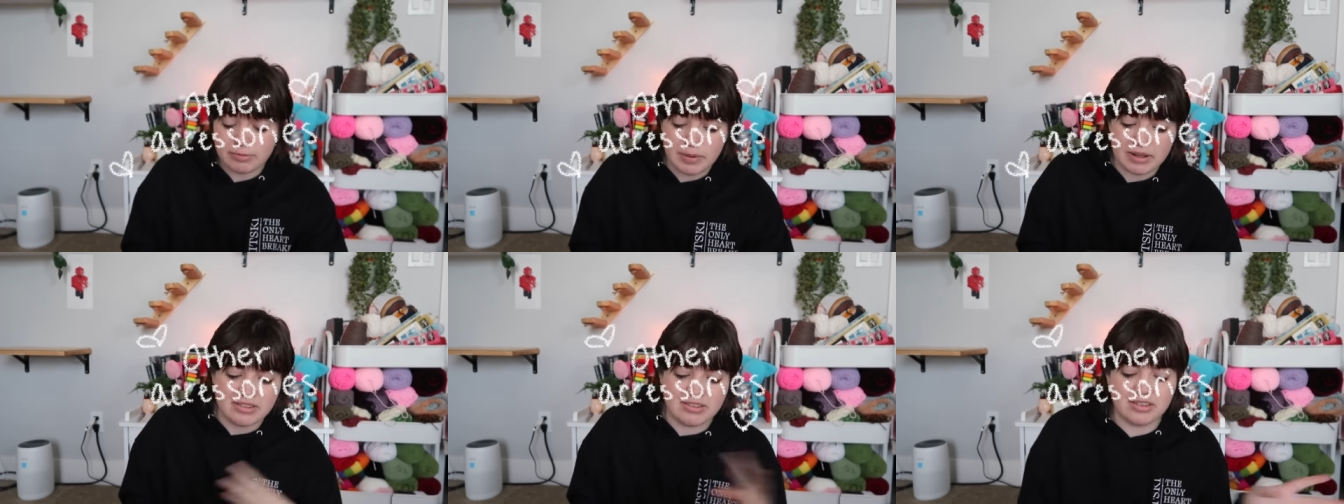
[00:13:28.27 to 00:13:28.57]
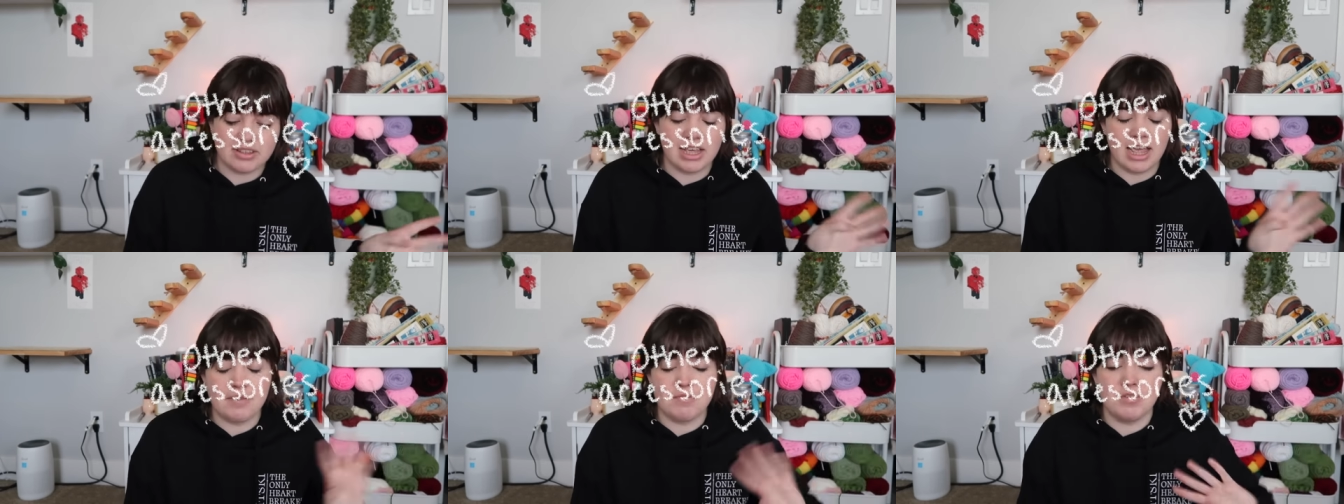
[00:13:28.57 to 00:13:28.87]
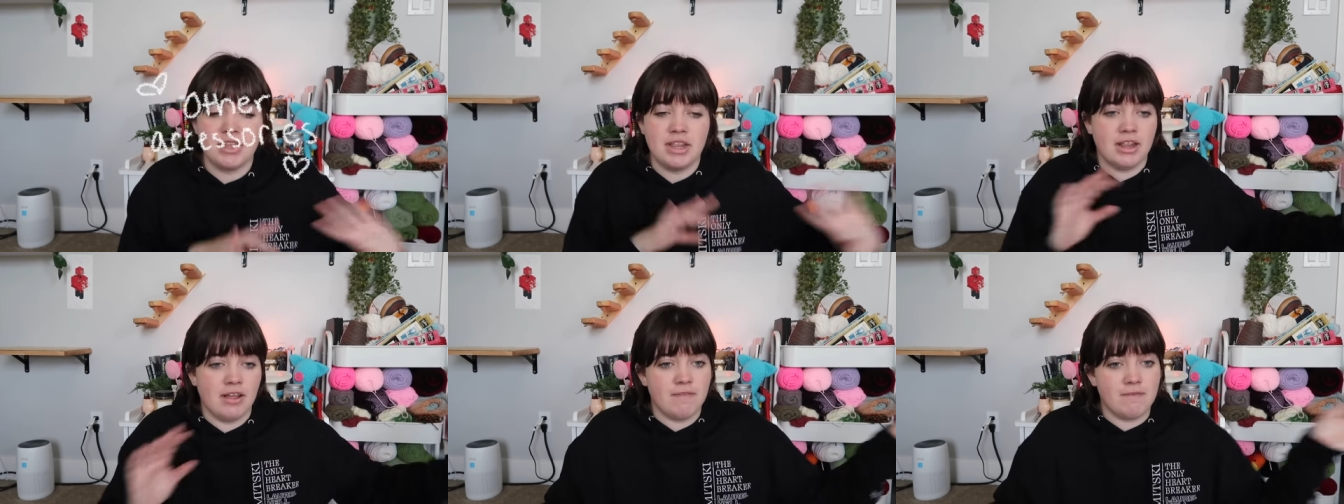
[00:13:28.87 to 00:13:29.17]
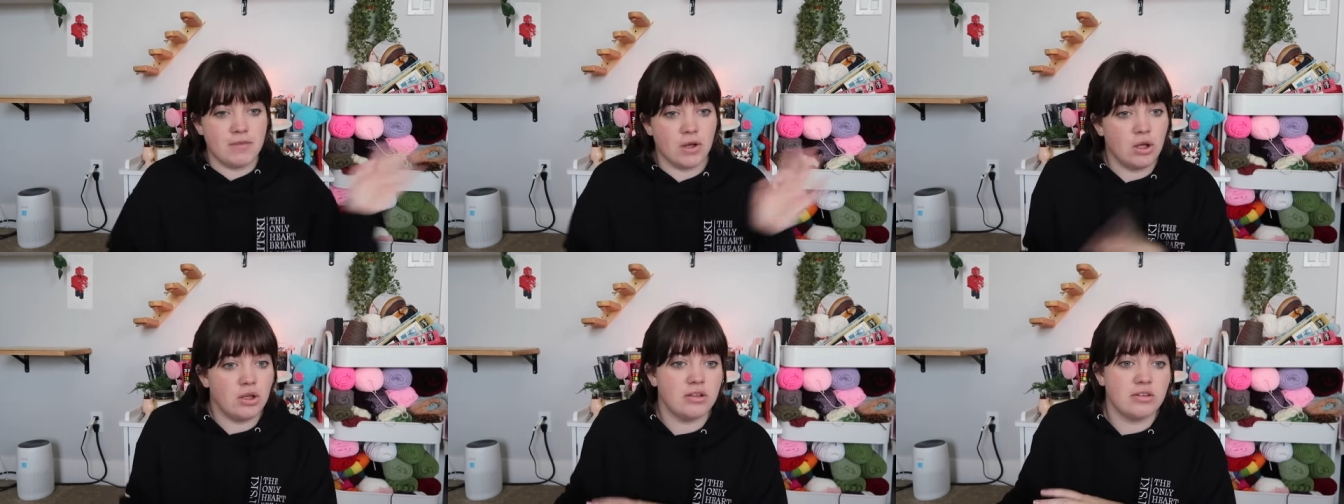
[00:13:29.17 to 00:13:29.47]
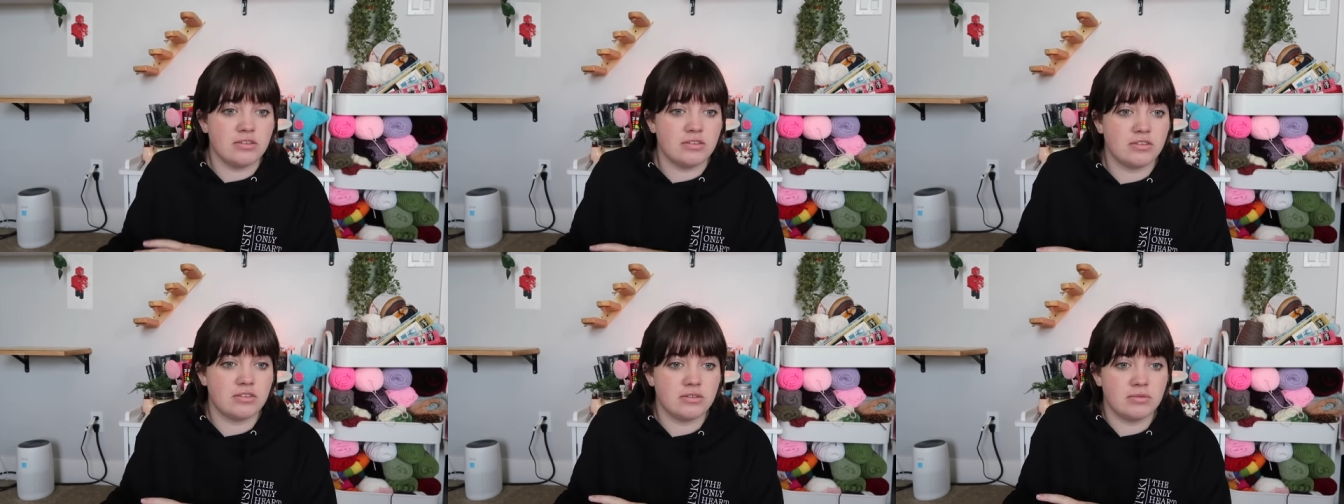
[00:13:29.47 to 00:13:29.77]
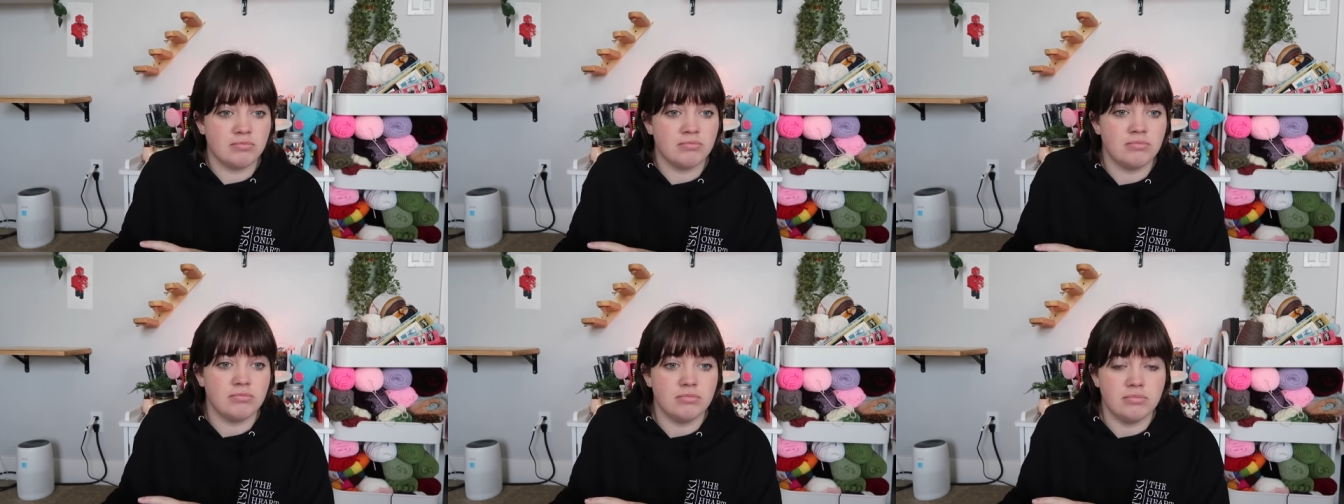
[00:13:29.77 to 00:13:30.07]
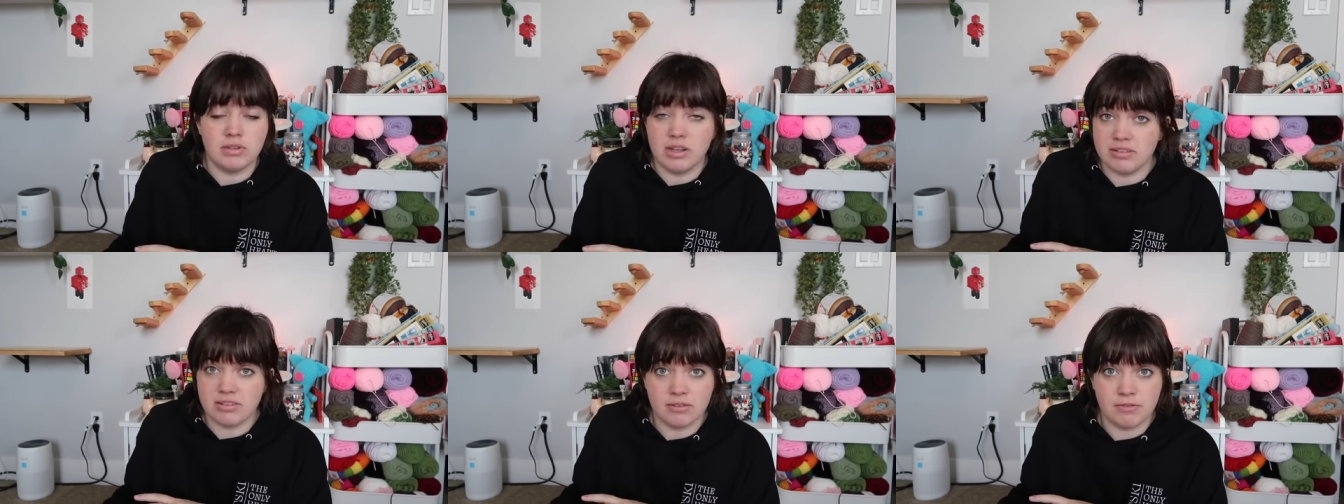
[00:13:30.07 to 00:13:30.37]
Basically everything that falls,
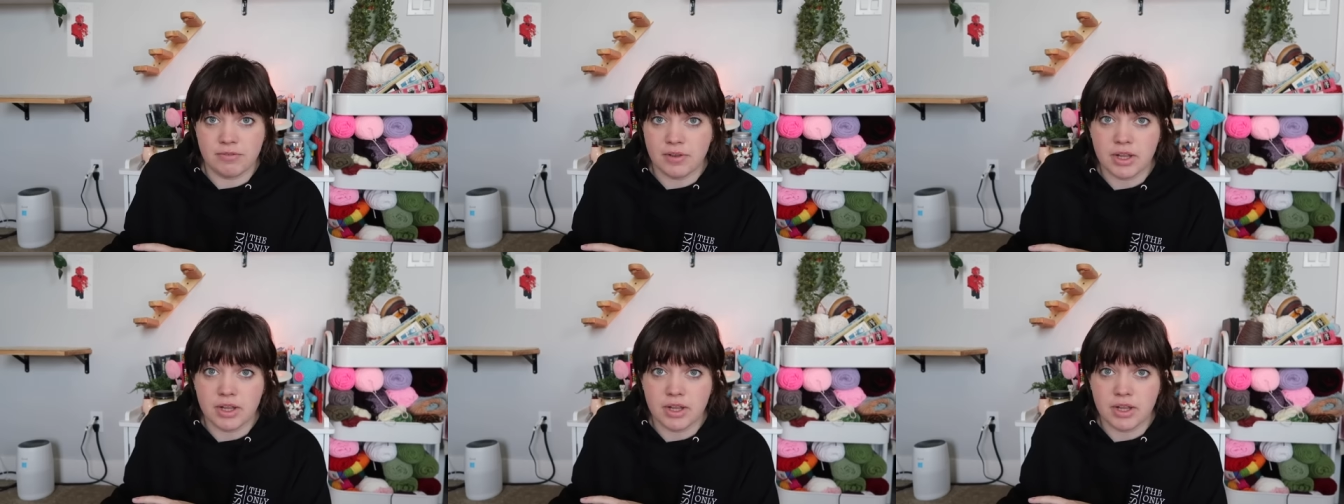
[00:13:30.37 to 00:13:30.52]
doesn't